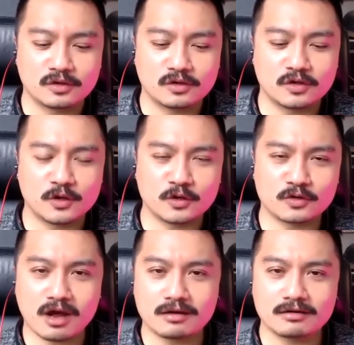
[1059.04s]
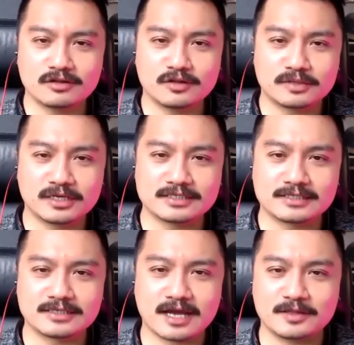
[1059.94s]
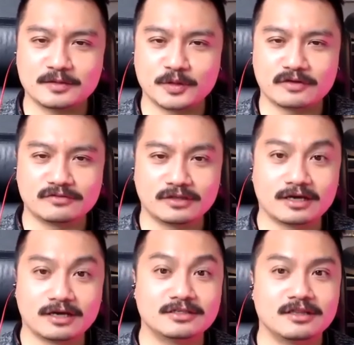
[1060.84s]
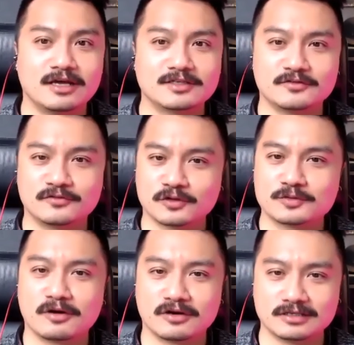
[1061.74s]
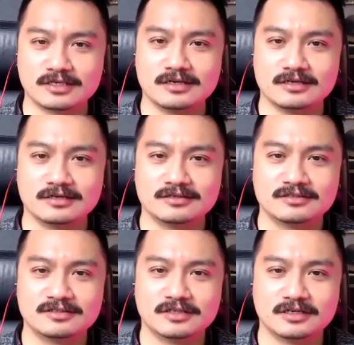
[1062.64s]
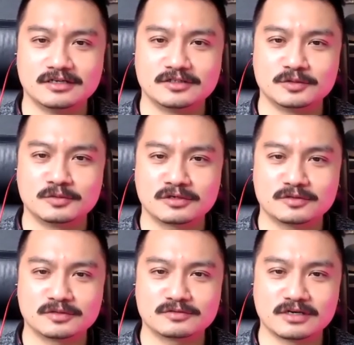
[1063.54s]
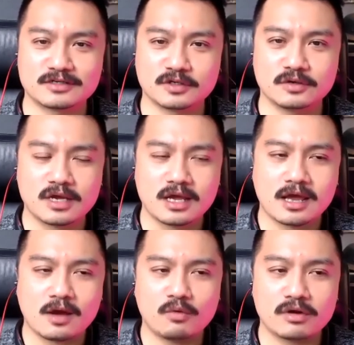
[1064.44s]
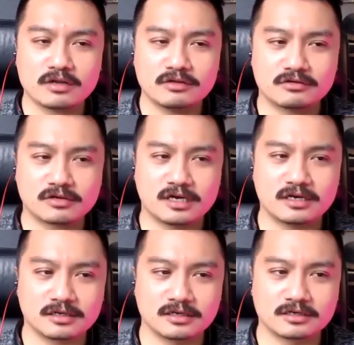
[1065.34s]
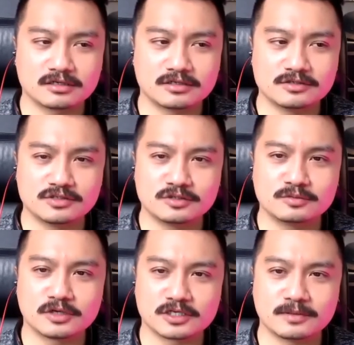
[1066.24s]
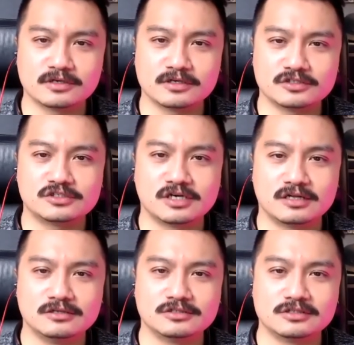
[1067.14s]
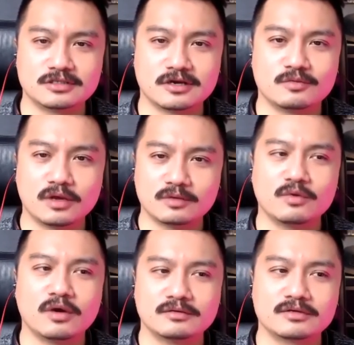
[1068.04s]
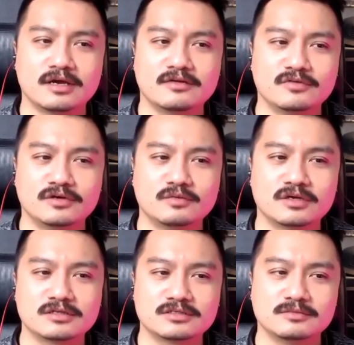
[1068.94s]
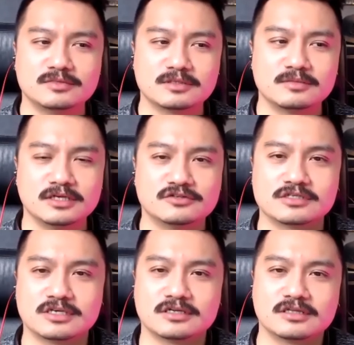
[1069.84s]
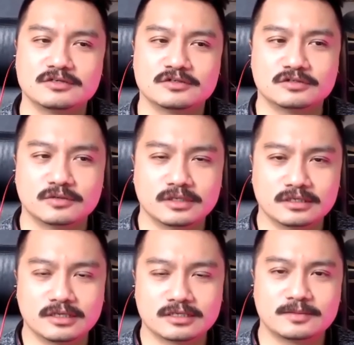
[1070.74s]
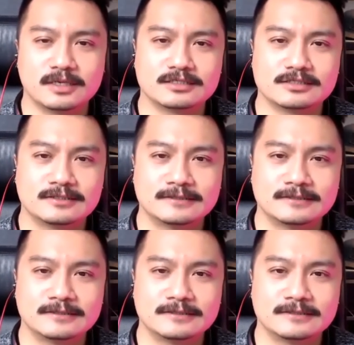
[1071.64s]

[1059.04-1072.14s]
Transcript: you know, you're not in the place exactly where you have lots and lots of first-party data to work with, right? So what are your kind of consumer experience challenges there, and kind of what are some of the interesting things you're doing in that space?